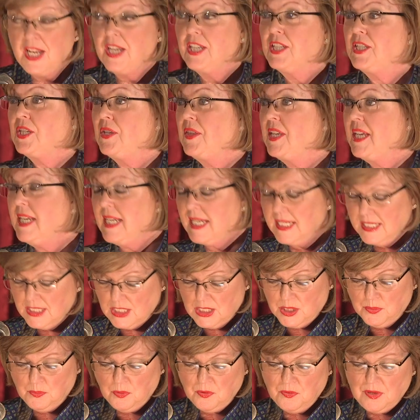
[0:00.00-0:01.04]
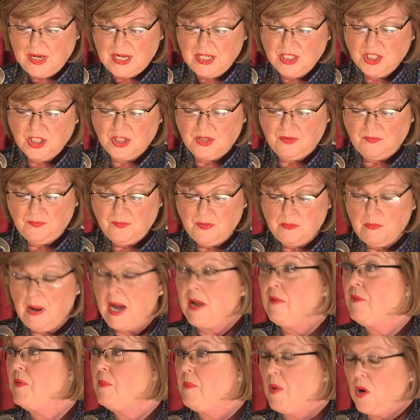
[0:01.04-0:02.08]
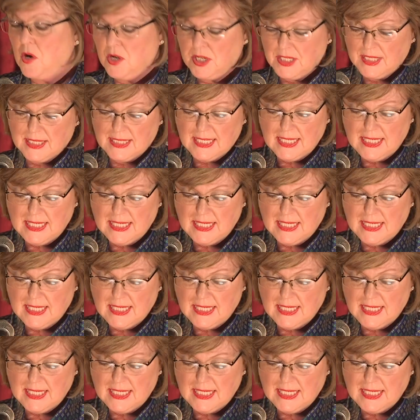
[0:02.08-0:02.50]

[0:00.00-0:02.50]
So the inspiration for my remarks